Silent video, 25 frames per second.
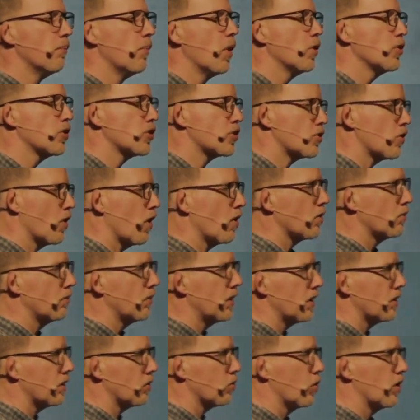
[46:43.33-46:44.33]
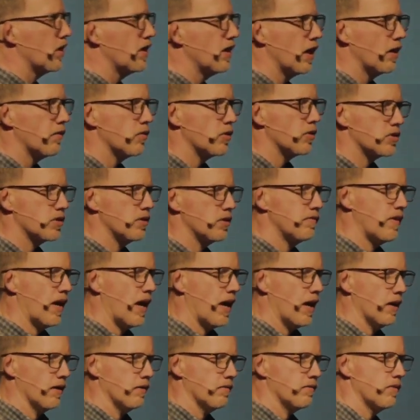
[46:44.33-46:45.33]
that most strong men would never
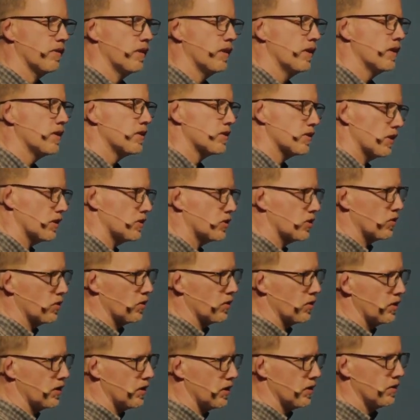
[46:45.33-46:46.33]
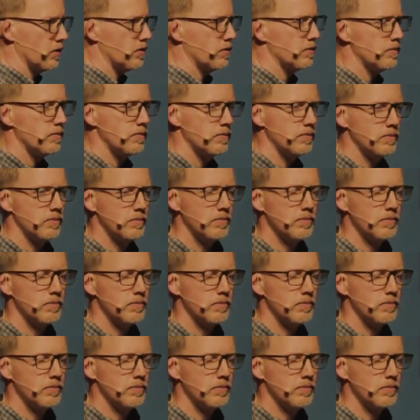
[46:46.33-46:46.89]
survive such an ordeal.